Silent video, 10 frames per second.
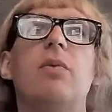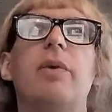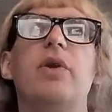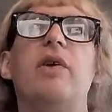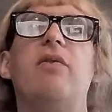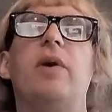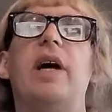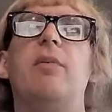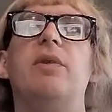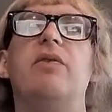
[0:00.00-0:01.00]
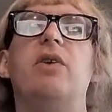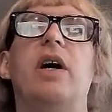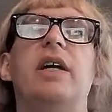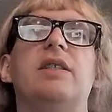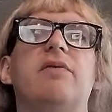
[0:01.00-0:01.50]
But we do have a way out. Believe it or
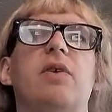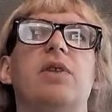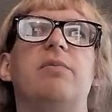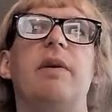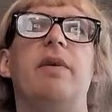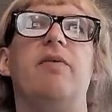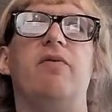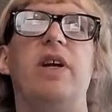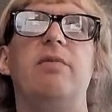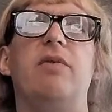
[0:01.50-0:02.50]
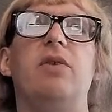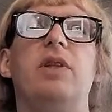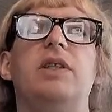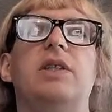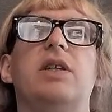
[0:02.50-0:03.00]
not, it's the First Amendment, freedom of
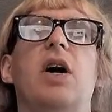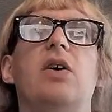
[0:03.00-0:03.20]
religion.